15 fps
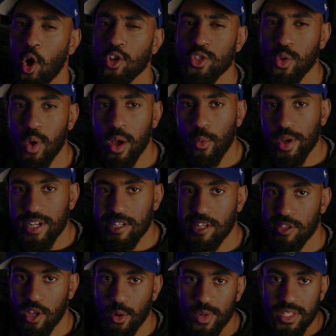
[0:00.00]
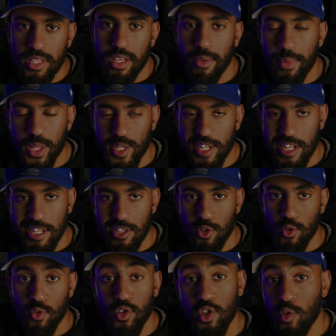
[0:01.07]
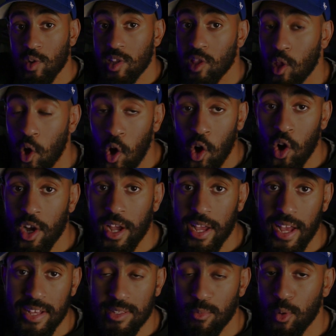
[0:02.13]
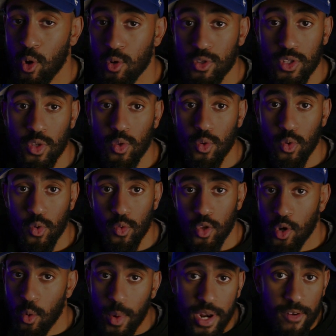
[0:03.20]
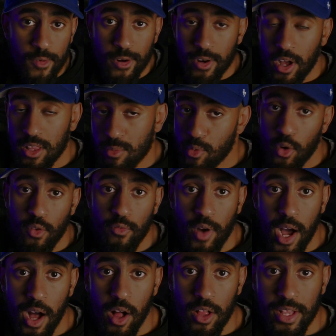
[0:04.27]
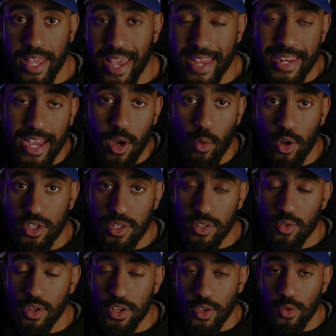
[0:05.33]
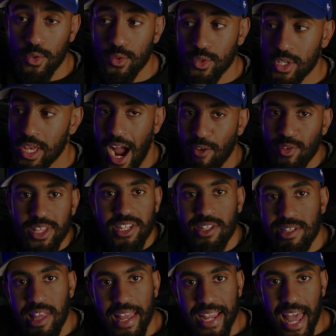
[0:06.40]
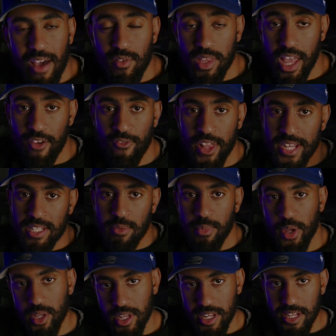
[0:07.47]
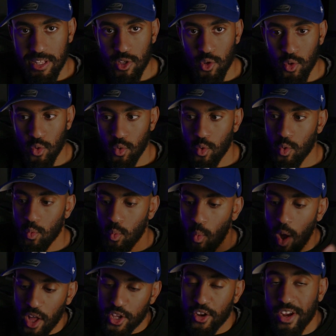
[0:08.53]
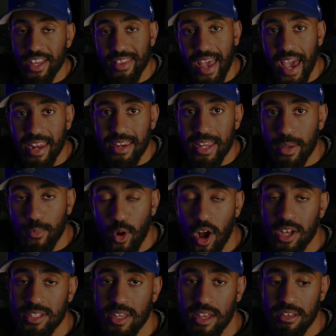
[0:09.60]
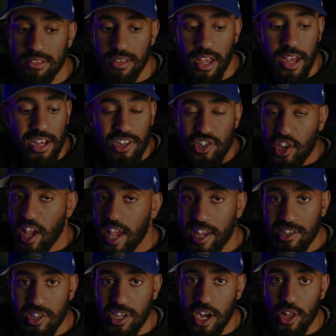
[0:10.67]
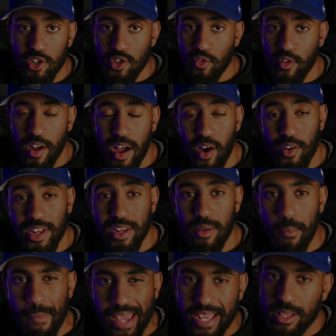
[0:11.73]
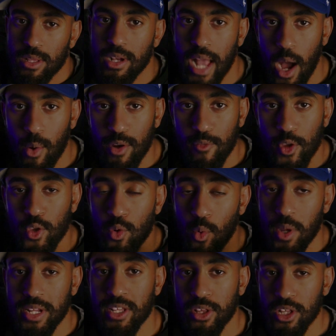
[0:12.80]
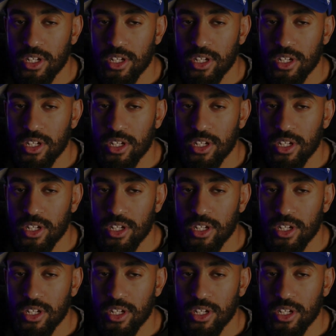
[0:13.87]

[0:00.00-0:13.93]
Also, I wish there was the ability to shoot in log as opposed to, you know, whatever color profile Kandao wants you to use. I really just like having that flexibility to, while you're in the editing process, change the colors around and make it look however you want it to